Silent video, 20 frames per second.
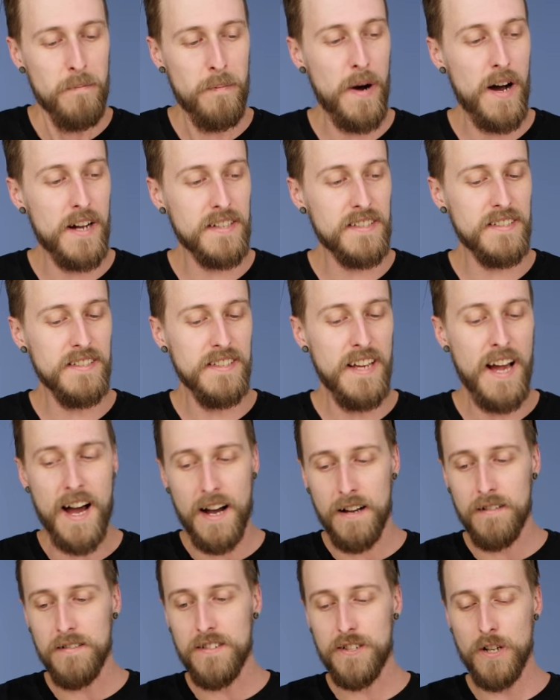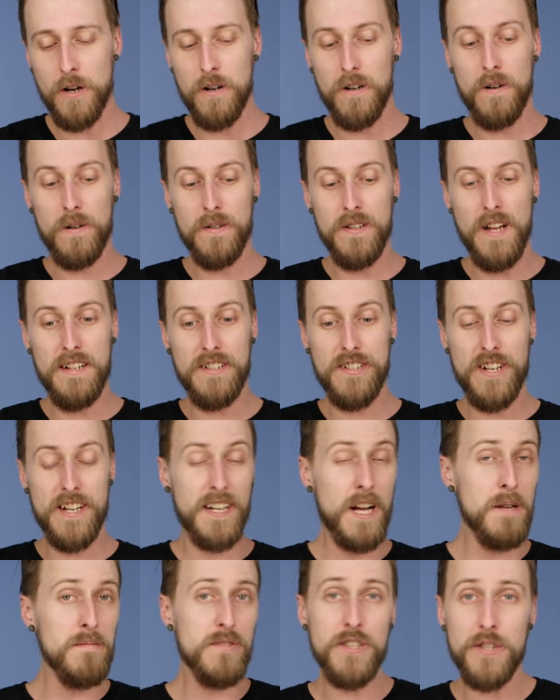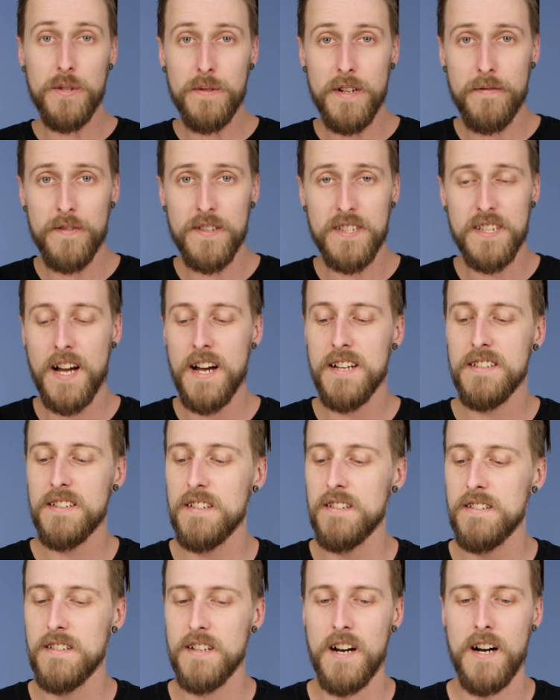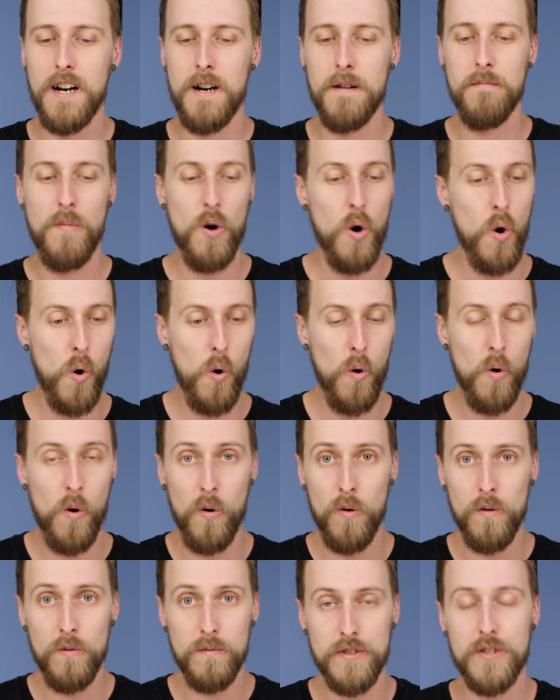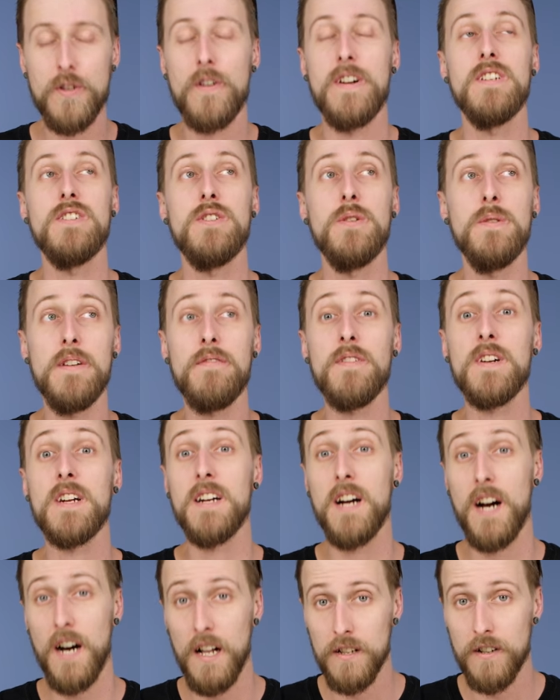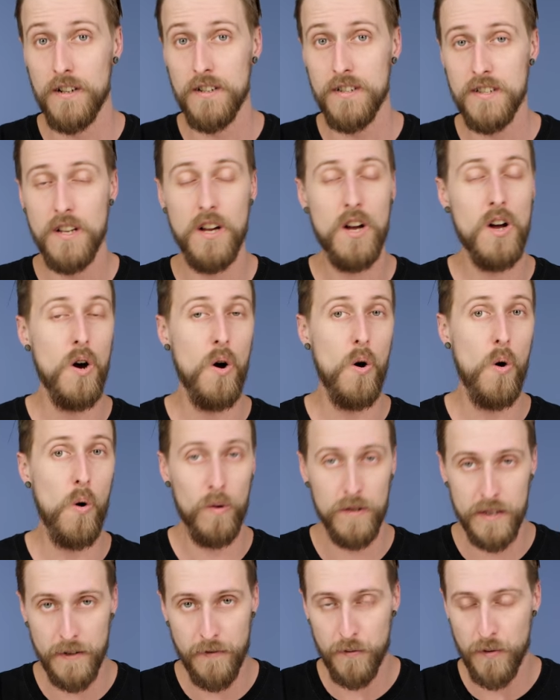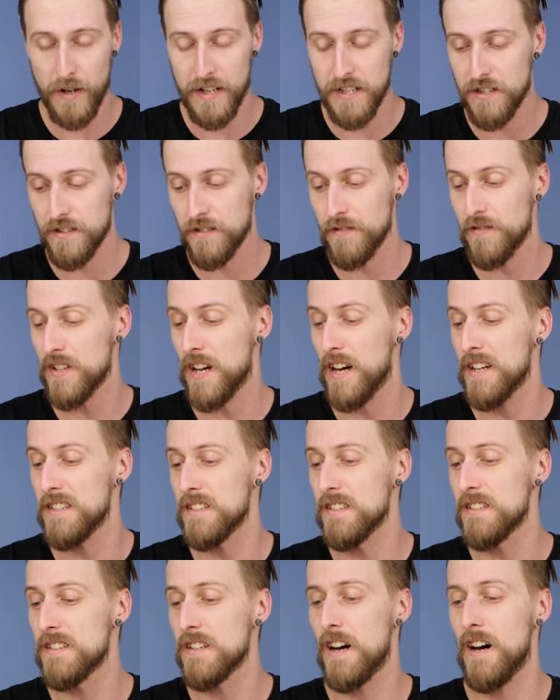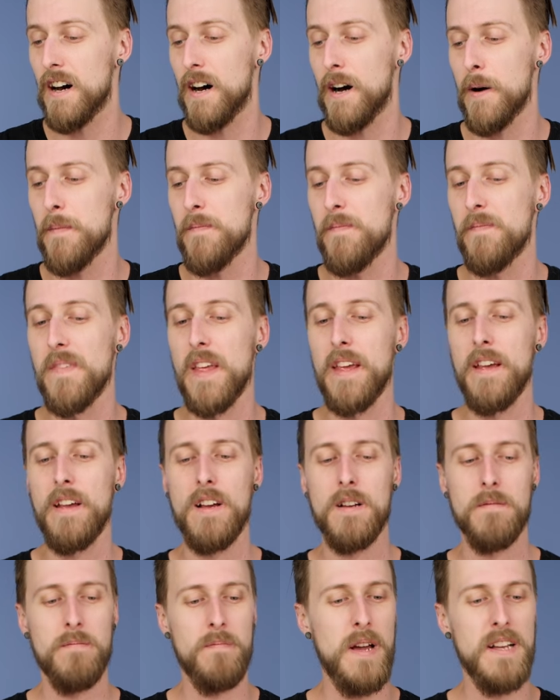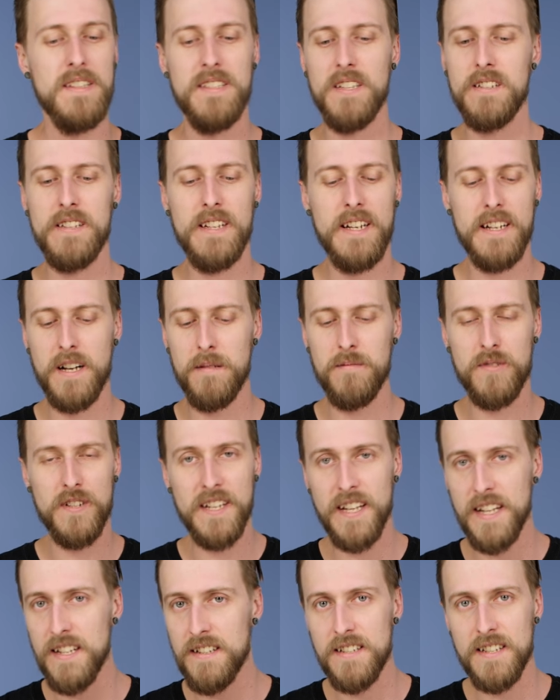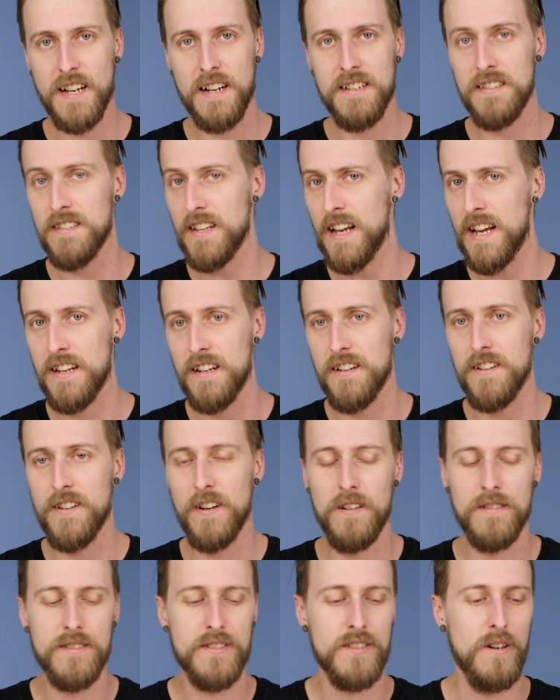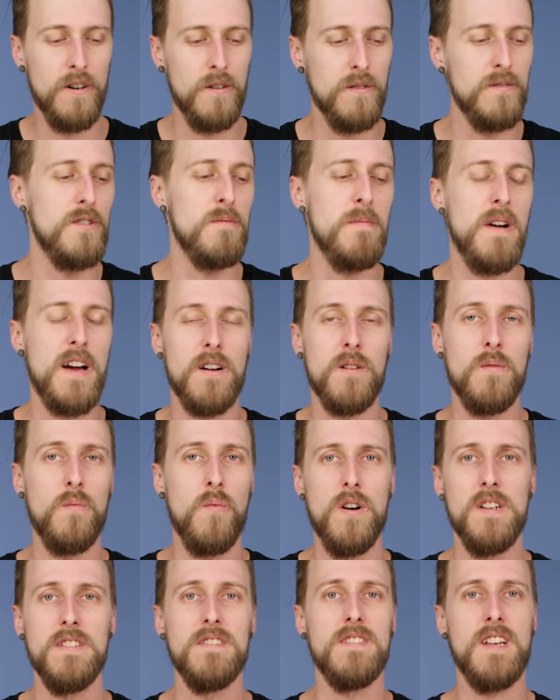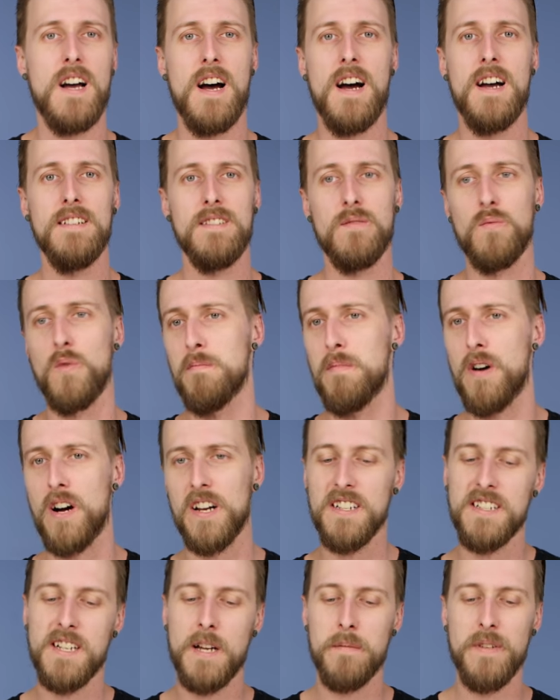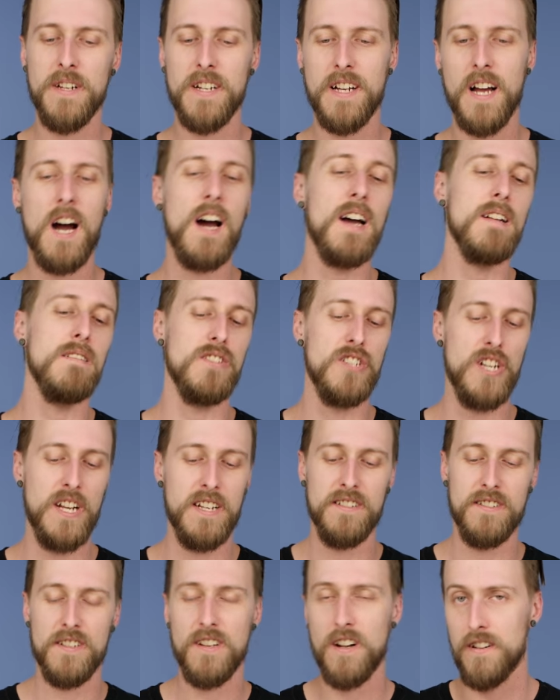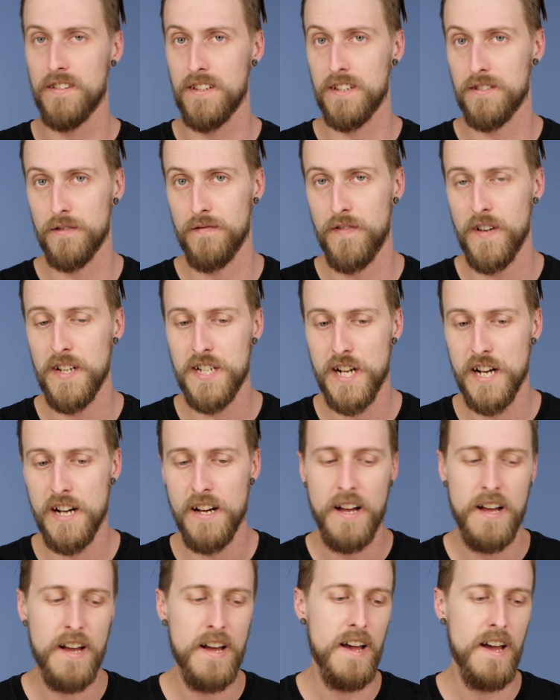But yeah, so it, it comes in two different sizes, um, whole, sorry, two different colors, whole different ranges of sizes. Um, Basically, it comes in kids sizes and adults, so no matter what size and what body type you got, chances are this will fit you.